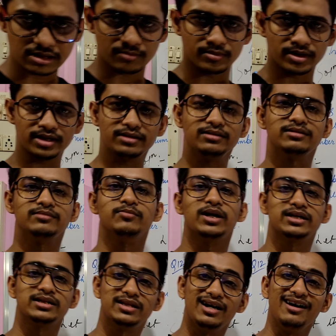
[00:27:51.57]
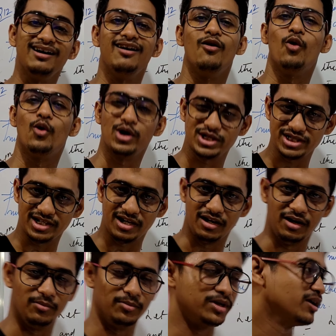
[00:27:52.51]
number but the original
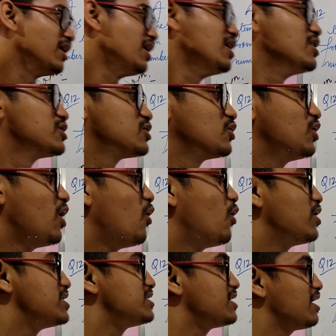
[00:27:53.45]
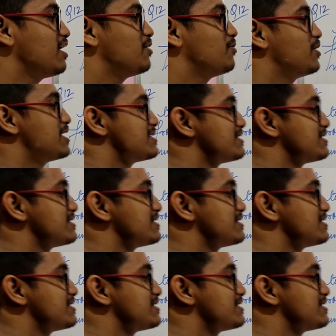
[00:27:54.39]
number. So the original number